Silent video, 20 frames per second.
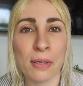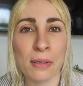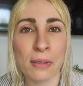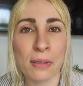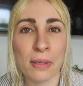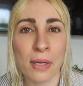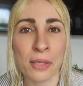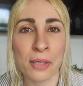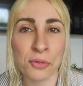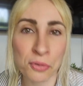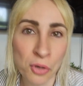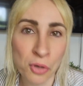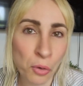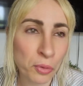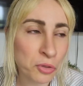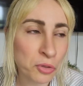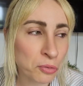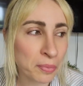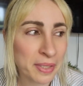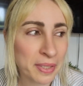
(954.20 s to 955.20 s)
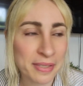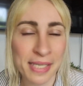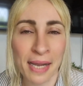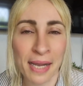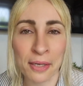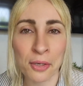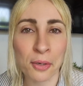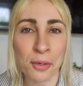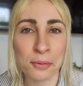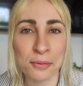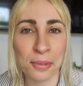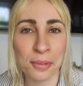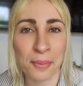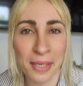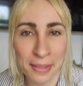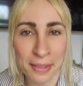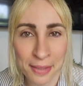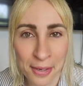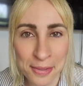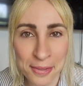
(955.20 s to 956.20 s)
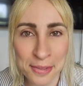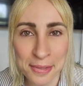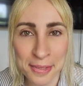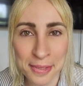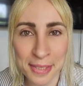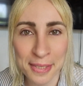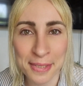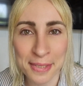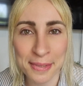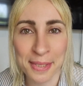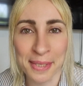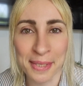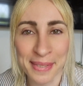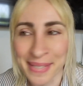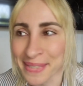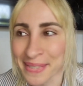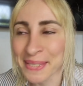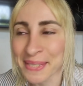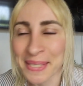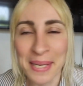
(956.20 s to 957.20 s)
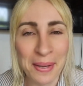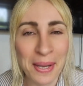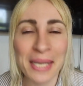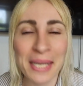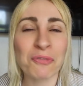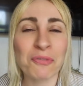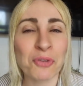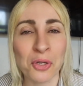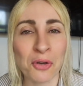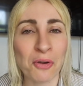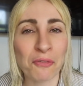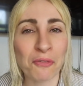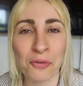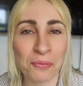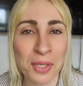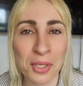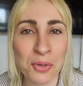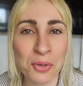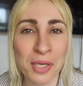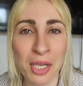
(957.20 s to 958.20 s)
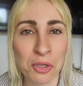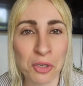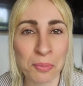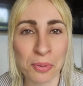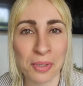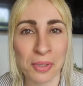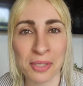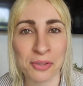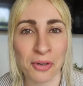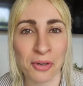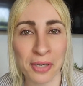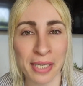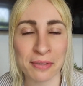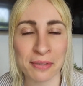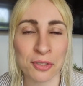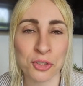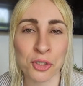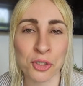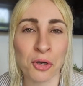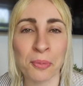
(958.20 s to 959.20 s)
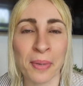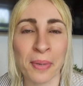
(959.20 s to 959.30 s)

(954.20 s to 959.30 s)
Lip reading: And you know when you've been tangoed by a narcissist. If you're not from the UK, you probably don't get the joke.